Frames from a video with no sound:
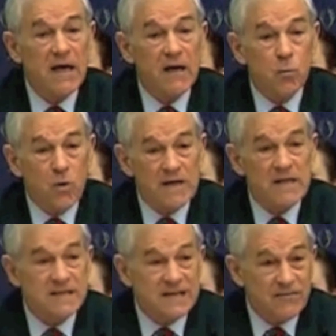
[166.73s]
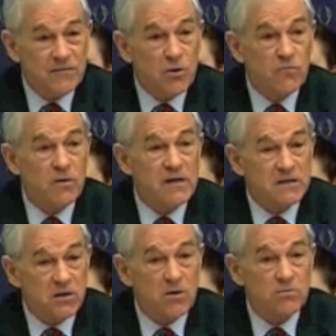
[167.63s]
and what is left over
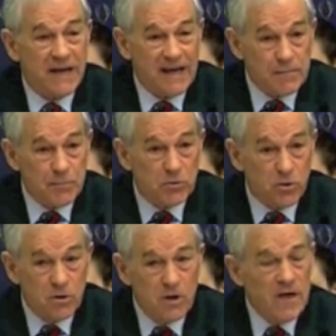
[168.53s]
is called capital.